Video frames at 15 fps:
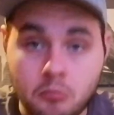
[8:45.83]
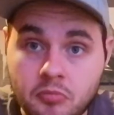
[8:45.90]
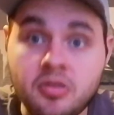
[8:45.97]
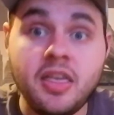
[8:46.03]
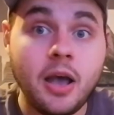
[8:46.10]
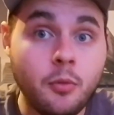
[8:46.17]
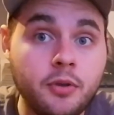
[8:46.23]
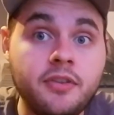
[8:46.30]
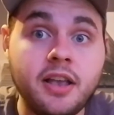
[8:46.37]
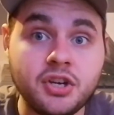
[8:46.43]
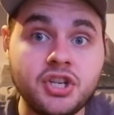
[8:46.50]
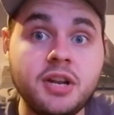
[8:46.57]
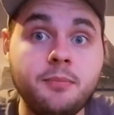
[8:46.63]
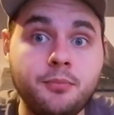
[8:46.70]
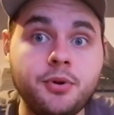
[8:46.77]
that was
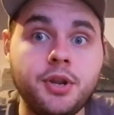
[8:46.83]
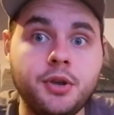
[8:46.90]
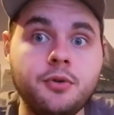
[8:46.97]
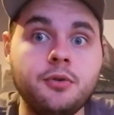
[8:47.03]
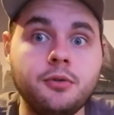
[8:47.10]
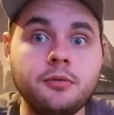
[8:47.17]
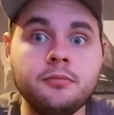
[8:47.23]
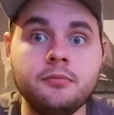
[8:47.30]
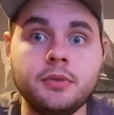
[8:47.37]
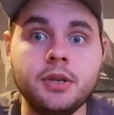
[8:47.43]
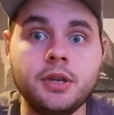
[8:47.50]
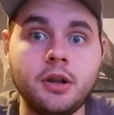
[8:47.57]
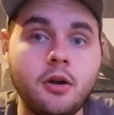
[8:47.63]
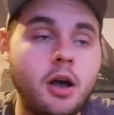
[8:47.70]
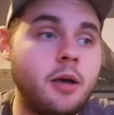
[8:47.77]
actually pretty cool.
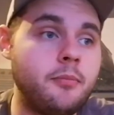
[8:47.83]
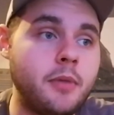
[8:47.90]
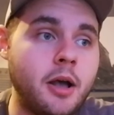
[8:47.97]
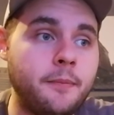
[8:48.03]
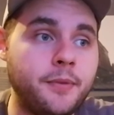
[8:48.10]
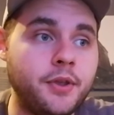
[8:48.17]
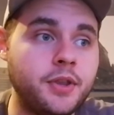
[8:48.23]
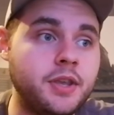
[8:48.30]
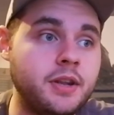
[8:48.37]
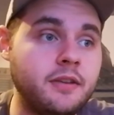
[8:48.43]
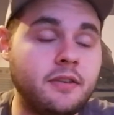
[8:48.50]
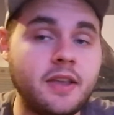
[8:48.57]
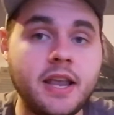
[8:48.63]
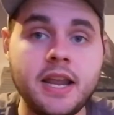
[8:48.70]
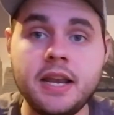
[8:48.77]
I'm not going
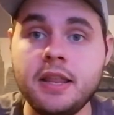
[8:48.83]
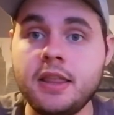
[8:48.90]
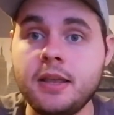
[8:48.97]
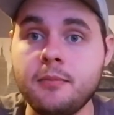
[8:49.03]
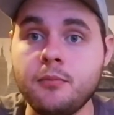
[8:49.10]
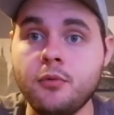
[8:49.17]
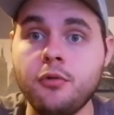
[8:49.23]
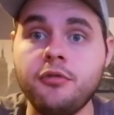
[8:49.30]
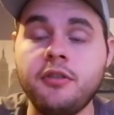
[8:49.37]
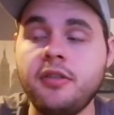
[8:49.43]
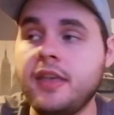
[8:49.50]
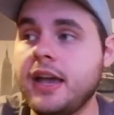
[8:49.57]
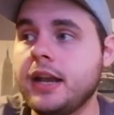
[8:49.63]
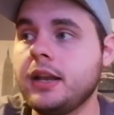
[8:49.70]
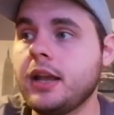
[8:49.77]
to say anything more
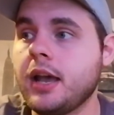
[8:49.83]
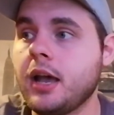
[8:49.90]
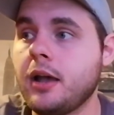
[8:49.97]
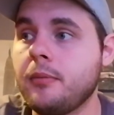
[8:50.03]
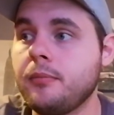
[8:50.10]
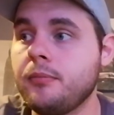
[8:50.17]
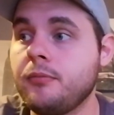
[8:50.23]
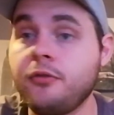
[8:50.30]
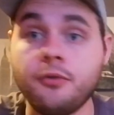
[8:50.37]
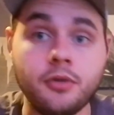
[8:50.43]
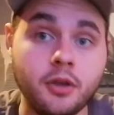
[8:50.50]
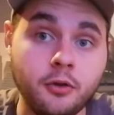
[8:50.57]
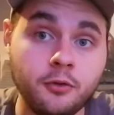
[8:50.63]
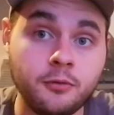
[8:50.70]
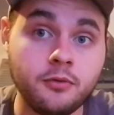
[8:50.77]
than that. For
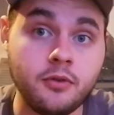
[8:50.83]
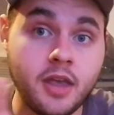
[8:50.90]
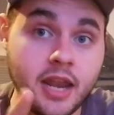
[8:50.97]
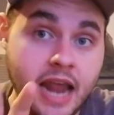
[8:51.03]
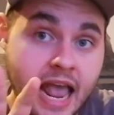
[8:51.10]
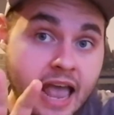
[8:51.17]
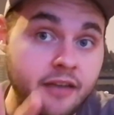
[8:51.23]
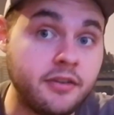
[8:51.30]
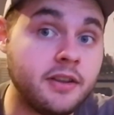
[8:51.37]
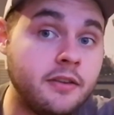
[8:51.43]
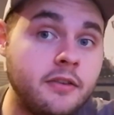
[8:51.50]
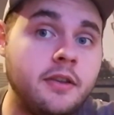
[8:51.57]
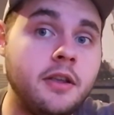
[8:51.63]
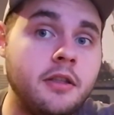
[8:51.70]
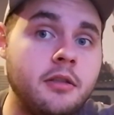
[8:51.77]
those that haven't
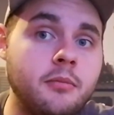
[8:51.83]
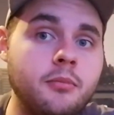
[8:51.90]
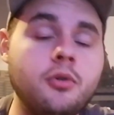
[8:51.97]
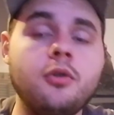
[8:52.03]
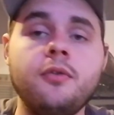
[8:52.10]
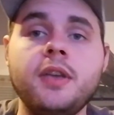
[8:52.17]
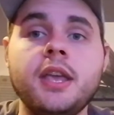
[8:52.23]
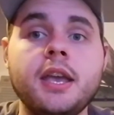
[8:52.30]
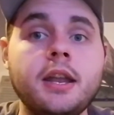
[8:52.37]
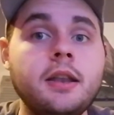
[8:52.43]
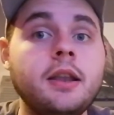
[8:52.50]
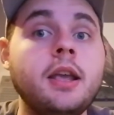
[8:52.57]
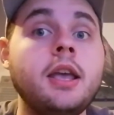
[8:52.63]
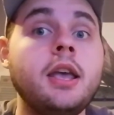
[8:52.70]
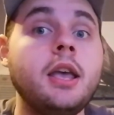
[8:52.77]
seen the movie
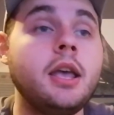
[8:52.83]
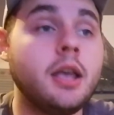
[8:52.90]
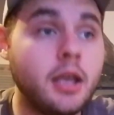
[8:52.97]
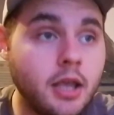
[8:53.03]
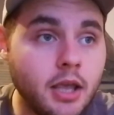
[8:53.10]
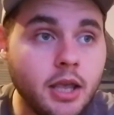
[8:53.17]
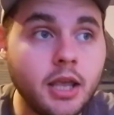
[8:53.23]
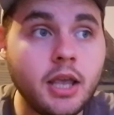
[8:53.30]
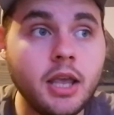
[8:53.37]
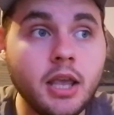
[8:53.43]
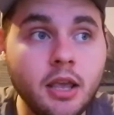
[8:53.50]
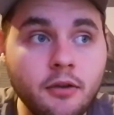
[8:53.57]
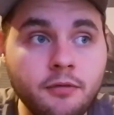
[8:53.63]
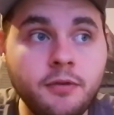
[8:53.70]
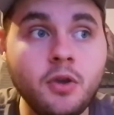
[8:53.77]
yet,
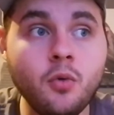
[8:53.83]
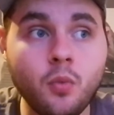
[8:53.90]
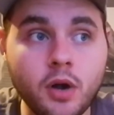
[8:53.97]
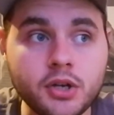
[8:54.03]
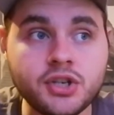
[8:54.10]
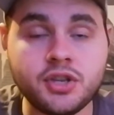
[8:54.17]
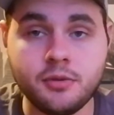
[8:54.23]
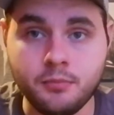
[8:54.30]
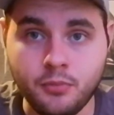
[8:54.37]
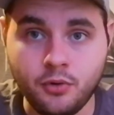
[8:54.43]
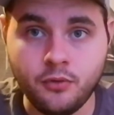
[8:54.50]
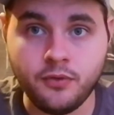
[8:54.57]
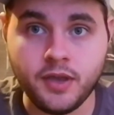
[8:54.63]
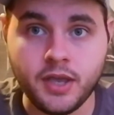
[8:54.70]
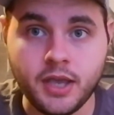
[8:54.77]
if you watch the
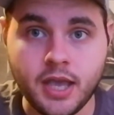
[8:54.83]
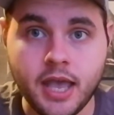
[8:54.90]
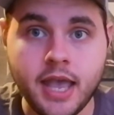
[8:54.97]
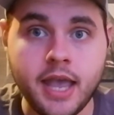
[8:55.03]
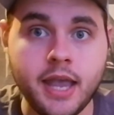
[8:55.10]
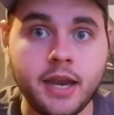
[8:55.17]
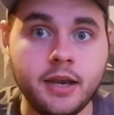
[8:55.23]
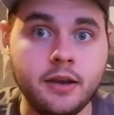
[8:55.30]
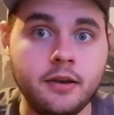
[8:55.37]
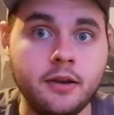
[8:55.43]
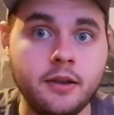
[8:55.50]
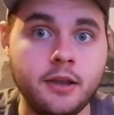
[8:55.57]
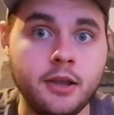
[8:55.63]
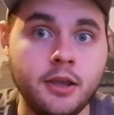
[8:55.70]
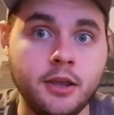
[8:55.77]
movie and
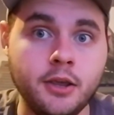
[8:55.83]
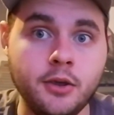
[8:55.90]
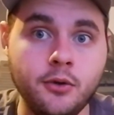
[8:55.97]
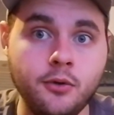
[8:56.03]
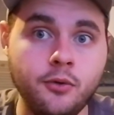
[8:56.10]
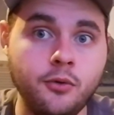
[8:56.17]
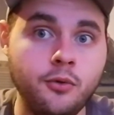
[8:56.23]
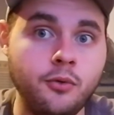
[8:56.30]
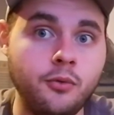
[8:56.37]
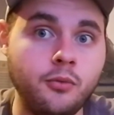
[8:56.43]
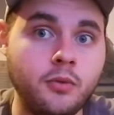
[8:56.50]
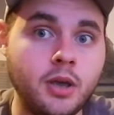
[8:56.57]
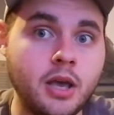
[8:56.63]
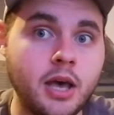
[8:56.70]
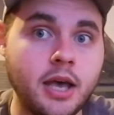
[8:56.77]

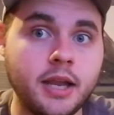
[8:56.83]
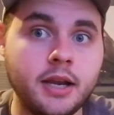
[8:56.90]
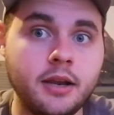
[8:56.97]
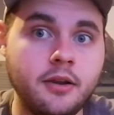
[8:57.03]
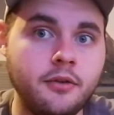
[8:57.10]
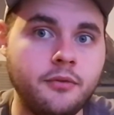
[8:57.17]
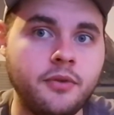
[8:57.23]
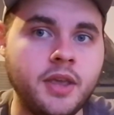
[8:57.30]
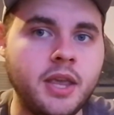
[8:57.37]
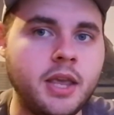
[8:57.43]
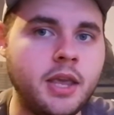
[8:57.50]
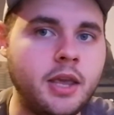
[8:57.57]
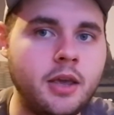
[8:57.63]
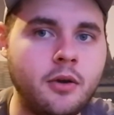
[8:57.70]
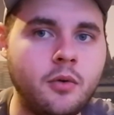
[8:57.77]
you kind of
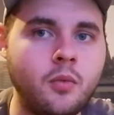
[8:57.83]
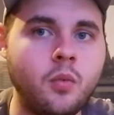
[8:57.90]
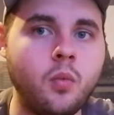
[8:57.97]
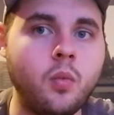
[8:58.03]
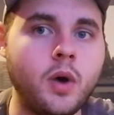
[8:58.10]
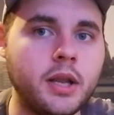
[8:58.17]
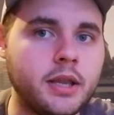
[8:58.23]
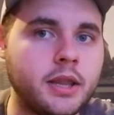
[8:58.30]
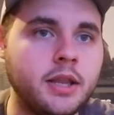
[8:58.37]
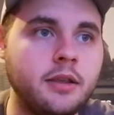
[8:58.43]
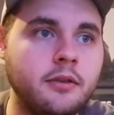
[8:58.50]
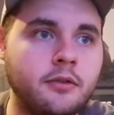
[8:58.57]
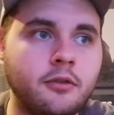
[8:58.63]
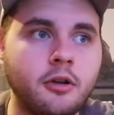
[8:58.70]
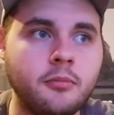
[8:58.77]
hear what
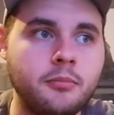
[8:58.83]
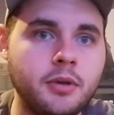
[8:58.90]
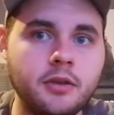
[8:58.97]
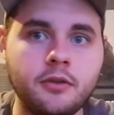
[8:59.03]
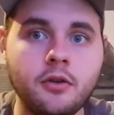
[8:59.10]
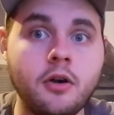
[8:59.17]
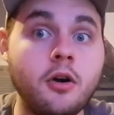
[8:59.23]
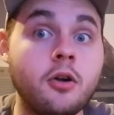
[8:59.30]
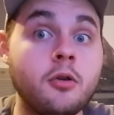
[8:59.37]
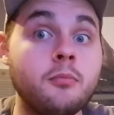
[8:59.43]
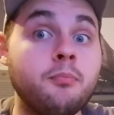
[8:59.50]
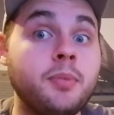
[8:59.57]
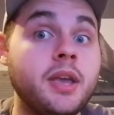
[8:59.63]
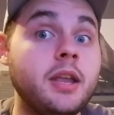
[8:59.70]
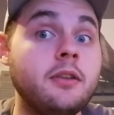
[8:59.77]
these zombies are
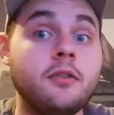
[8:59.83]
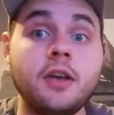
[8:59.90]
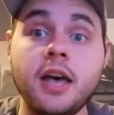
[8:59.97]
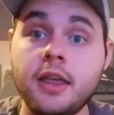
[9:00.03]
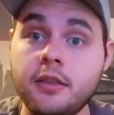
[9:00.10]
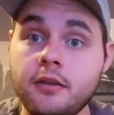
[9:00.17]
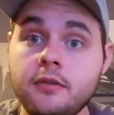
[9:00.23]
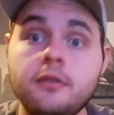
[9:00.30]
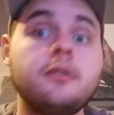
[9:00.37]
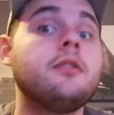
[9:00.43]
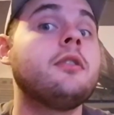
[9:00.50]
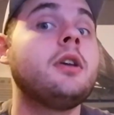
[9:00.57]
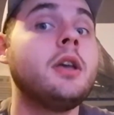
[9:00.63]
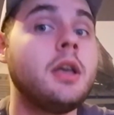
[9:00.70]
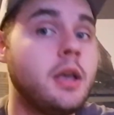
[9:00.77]
compared to
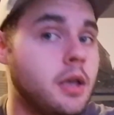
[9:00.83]
others,